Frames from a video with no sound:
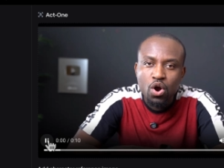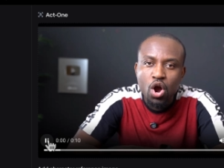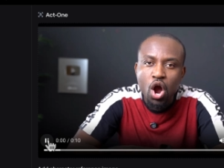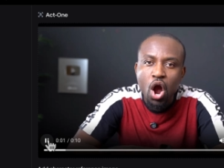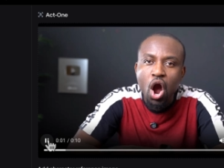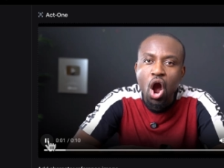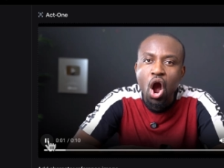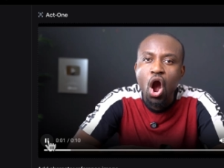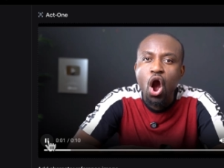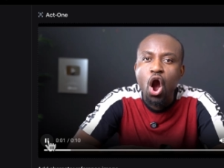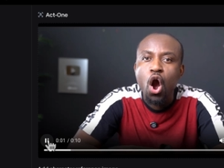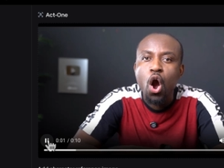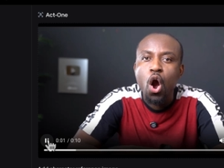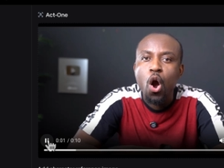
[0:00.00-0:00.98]
I've just done a
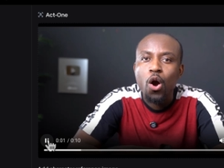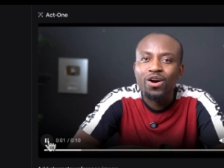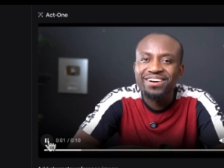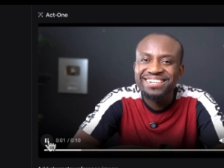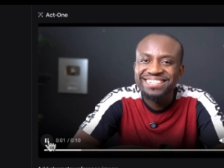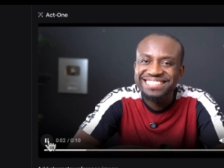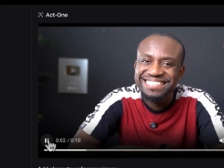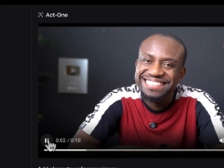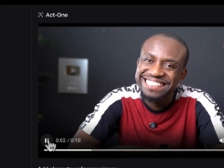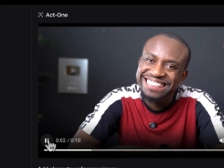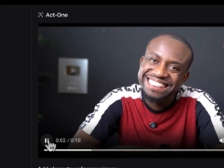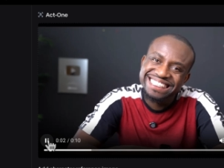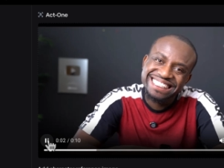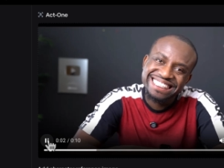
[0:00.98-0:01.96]
quick recording
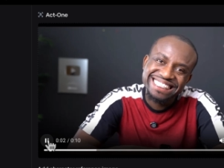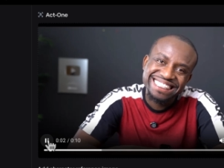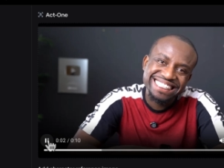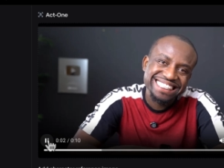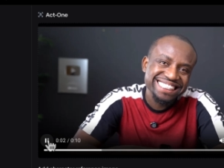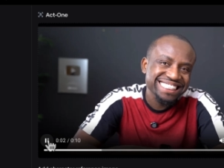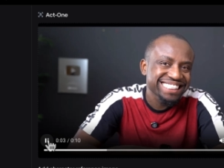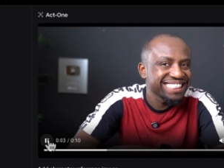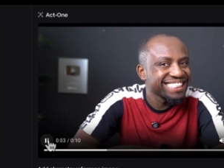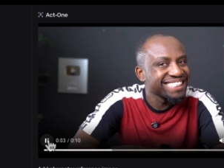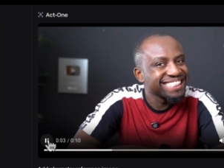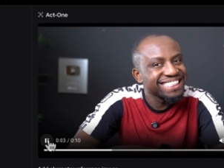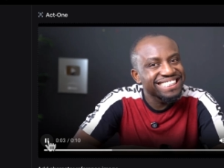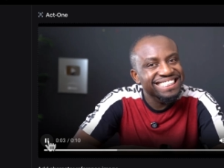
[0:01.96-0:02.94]
to do
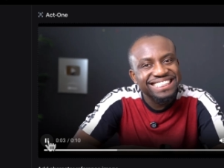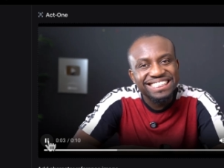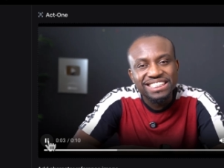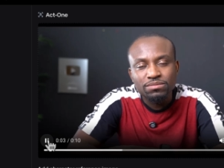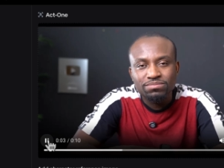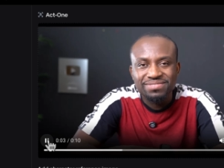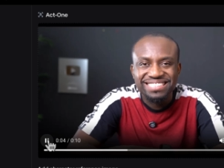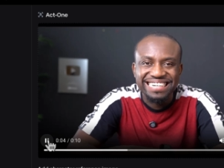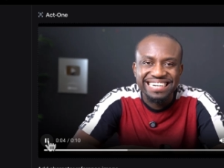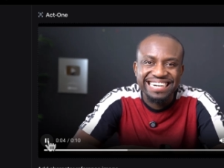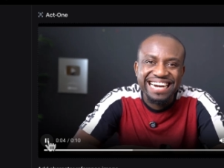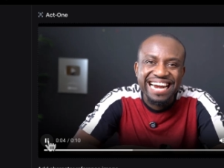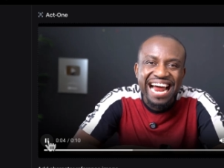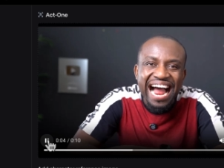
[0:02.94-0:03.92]
some facial testing.